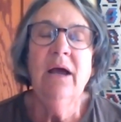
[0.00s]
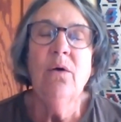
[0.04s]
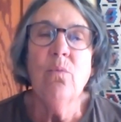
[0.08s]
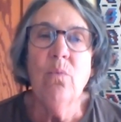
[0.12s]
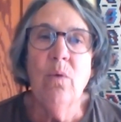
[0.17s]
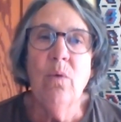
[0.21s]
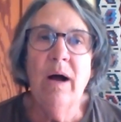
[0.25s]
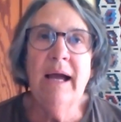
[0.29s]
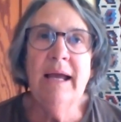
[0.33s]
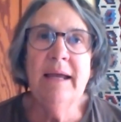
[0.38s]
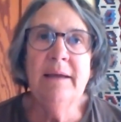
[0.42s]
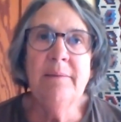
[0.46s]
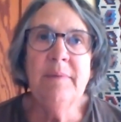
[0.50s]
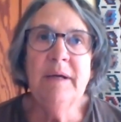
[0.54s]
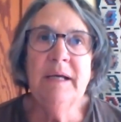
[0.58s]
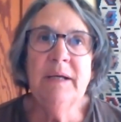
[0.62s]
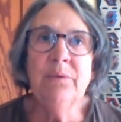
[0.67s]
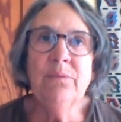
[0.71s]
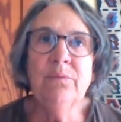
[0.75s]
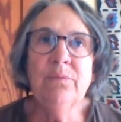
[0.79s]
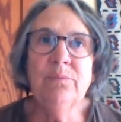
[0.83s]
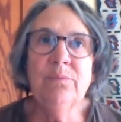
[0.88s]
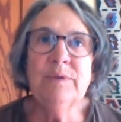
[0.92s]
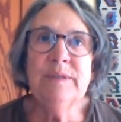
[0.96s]
why am I
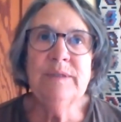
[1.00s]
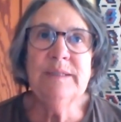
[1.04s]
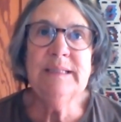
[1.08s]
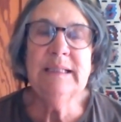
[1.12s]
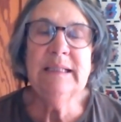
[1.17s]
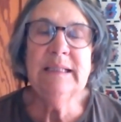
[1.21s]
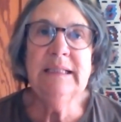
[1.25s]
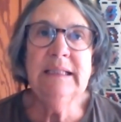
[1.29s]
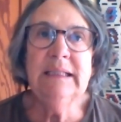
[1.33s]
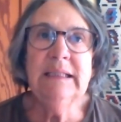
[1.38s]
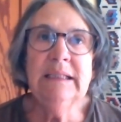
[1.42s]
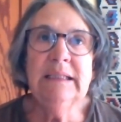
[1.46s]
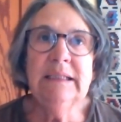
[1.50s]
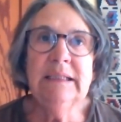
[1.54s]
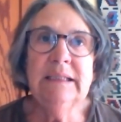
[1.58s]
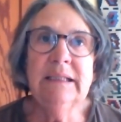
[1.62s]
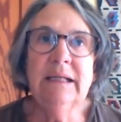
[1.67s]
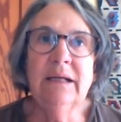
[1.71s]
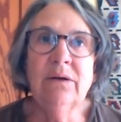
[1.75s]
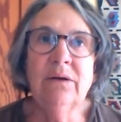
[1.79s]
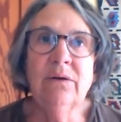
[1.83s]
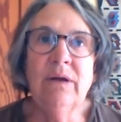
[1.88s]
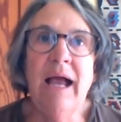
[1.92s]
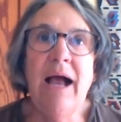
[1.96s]
resilient,
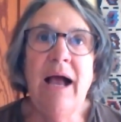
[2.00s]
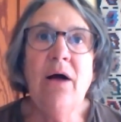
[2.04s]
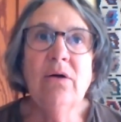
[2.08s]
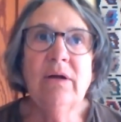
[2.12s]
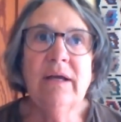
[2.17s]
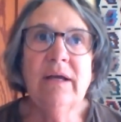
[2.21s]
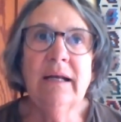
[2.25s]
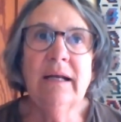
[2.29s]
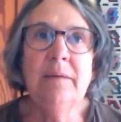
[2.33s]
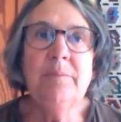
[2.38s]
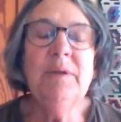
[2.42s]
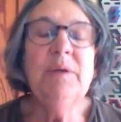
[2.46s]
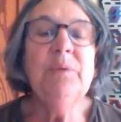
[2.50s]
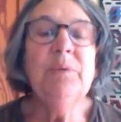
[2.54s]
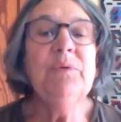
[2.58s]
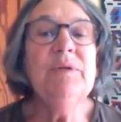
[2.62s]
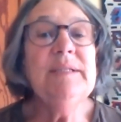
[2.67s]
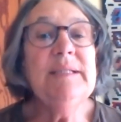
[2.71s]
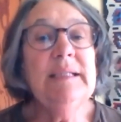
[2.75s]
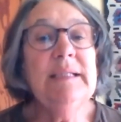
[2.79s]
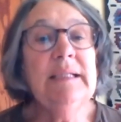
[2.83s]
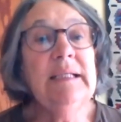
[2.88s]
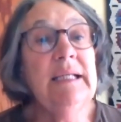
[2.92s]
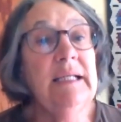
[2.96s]
or how can I be
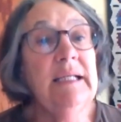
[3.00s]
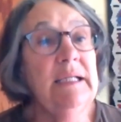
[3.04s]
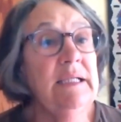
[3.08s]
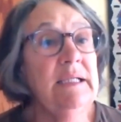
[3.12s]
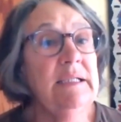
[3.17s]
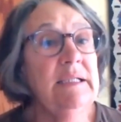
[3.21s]
resilient?